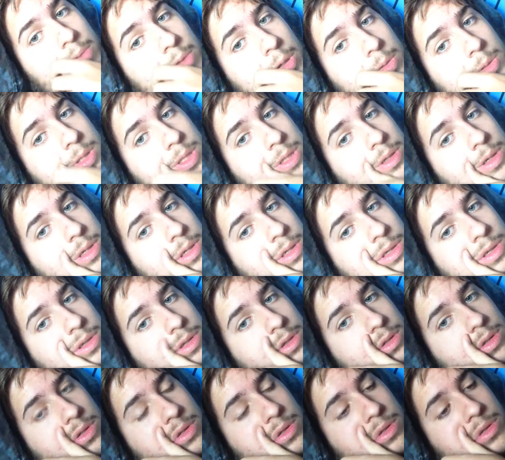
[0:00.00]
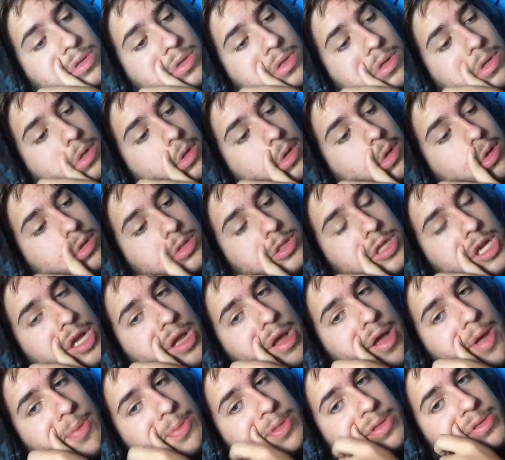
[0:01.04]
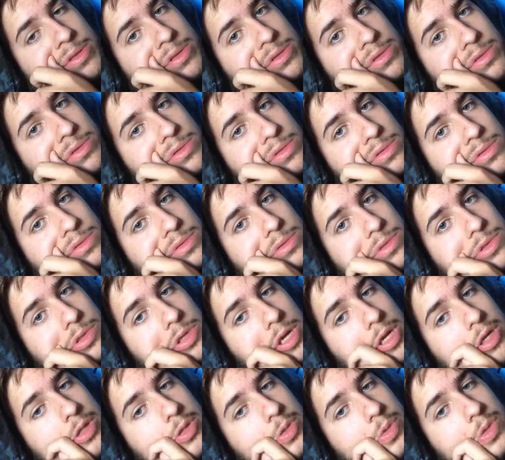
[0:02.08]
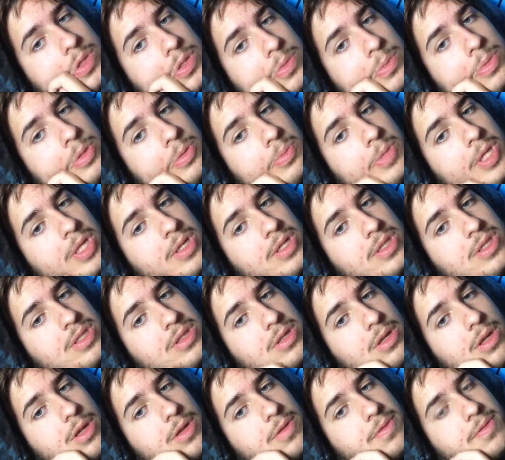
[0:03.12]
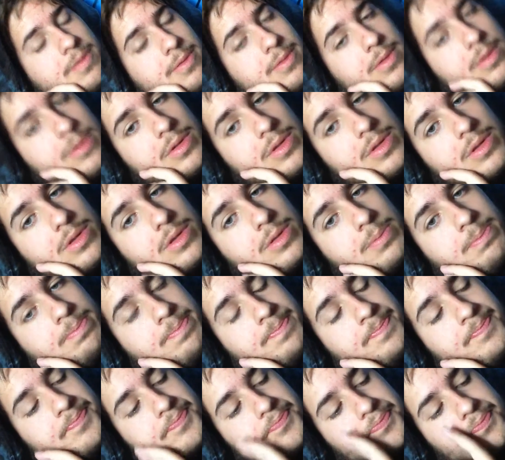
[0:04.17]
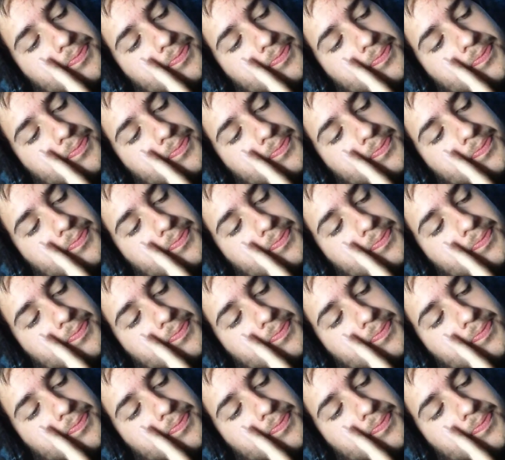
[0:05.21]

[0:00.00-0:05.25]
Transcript: maybe uh try. I'm gonna try to do some comedic stuff and um